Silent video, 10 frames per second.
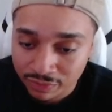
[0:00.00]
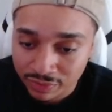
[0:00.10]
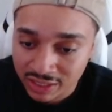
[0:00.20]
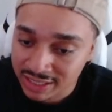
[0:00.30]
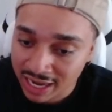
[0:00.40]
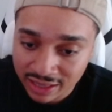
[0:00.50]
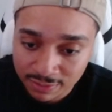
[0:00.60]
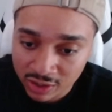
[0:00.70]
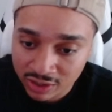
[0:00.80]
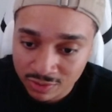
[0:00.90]
That's not how the
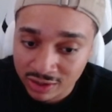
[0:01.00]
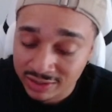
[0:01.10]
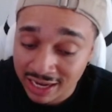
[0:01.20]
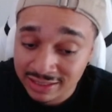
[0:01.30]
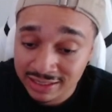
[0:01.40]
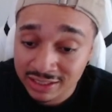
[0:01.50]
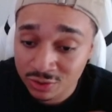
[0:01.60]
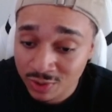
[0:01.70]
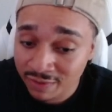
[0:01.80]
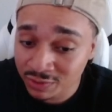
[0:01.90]
market works. As in,
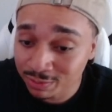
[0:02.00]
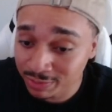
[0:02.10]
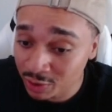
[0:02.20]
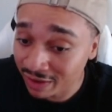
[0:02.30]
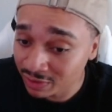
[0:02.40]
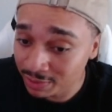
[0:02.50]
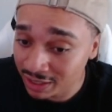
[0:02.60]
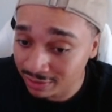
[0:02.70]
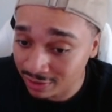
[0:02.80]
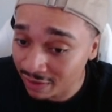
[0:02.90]
you have to
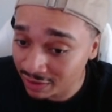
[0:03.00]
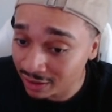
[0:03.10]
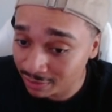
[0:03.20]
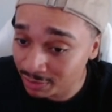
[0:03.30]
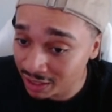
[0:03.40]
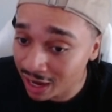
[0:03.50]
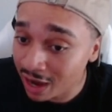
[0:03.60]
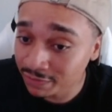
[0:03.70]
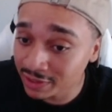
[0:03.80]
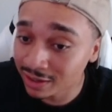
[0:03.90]
be
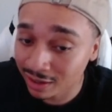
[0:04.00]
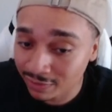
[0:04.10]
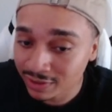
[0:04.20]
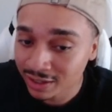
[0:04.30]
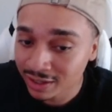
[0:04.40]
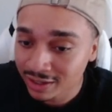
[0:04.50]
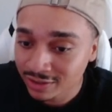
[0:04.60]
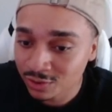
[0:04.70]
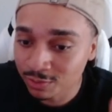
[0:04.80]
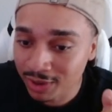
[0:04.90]
confident enough
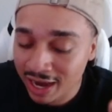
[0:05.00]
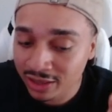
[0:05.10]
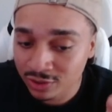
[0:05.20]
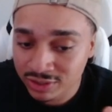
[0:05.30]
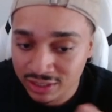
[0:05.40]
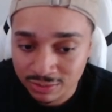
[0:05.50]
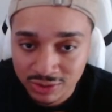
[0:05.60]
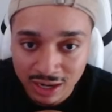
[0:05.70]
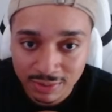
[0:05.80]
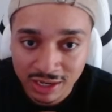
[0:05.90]
to buy those dips.
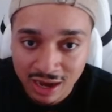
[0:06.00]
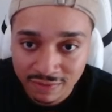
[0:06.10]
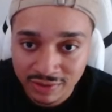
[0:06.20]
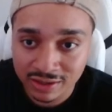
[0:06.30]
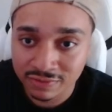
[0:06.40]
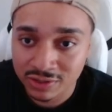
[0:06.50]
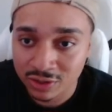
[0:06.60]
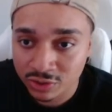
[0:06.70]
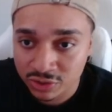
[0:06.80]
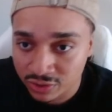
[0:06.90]
You got to be confident enough to
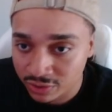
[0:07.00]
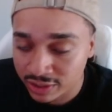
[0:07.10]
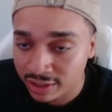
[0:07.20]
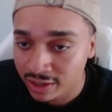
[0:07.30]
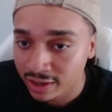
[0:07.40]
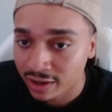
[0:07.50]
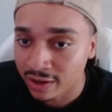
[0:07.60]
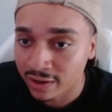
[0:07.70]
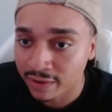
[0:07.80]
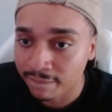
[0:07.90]
know what you're doing.
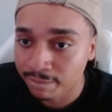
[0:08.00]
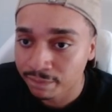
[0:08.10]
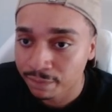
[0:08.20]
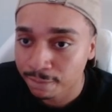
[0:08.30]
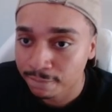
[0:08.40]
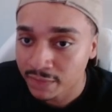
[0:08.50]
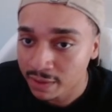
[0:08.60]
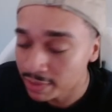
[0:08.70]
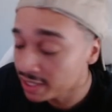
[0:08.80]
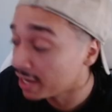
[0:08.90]

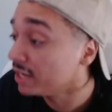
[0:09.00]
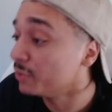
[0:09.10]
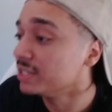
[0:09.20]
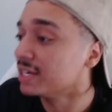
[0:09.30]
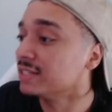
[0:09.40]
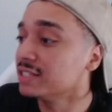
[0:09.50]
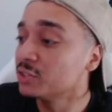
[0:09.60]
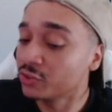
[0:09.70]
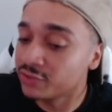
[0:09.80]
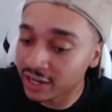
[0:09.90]
But yeah, anyways, guys, this
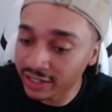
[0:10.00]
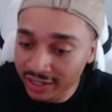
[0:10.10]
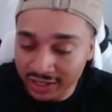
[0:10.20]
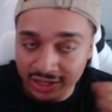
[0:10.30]
was fun.